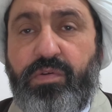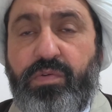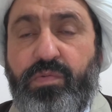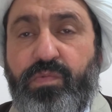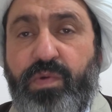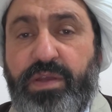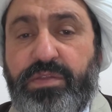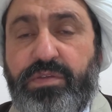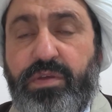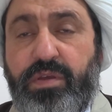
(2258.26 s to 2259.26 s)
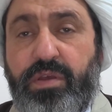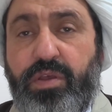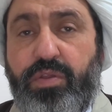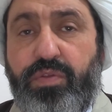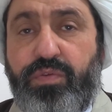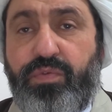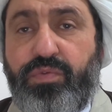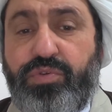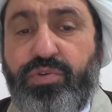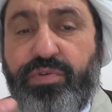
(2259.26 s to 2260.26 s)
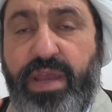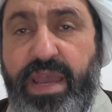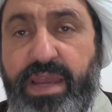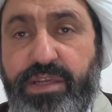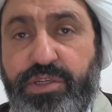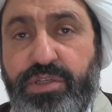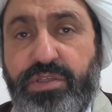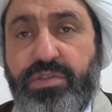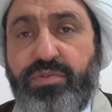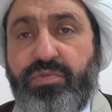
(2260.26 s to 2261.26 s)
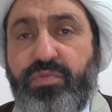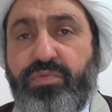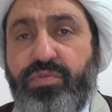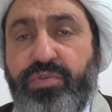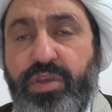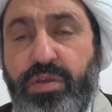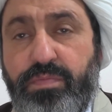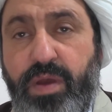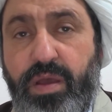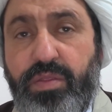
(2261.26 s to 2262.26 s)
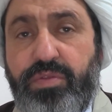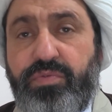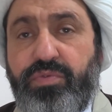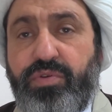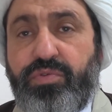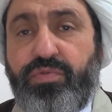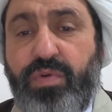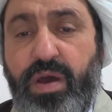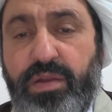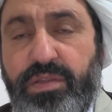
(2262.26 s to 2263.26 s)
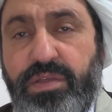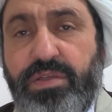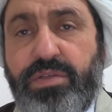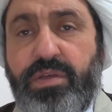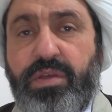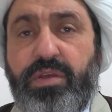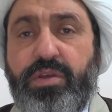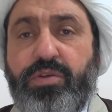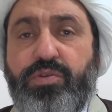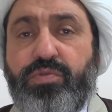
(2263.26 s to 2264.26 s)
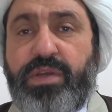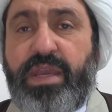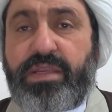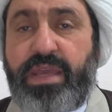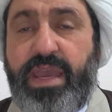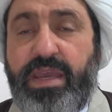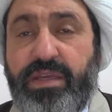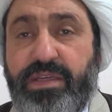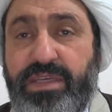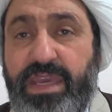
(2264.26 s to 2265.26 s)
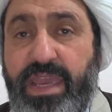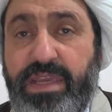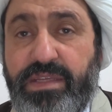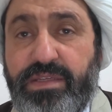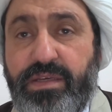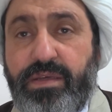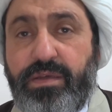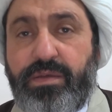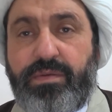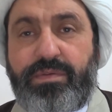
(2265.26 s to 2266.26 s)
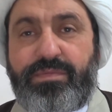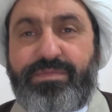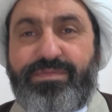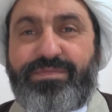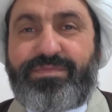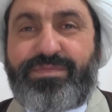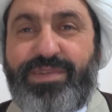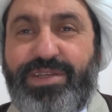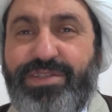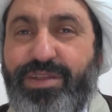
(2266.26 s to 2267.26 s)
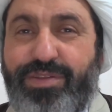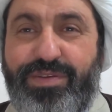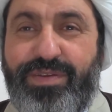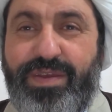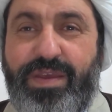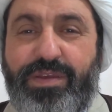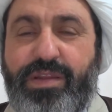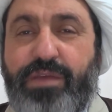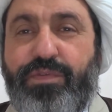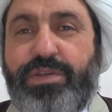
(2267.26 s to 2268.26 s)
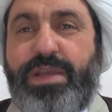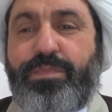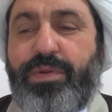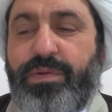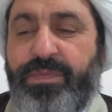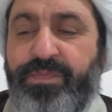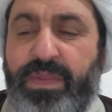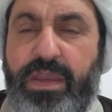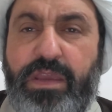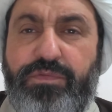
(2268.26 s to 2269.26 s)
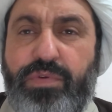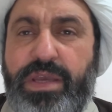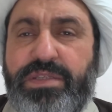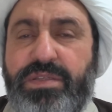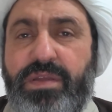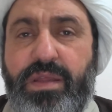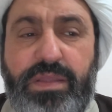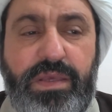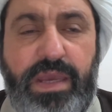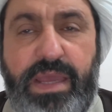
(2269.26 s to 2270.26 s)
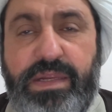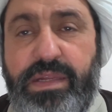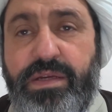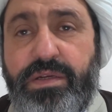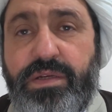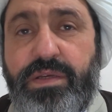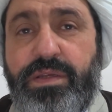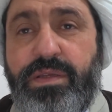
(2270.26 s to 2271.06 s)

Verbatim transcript: what through your actions, through your iman, through your qualities, you can gain. It's not like, for example, if you study and learn,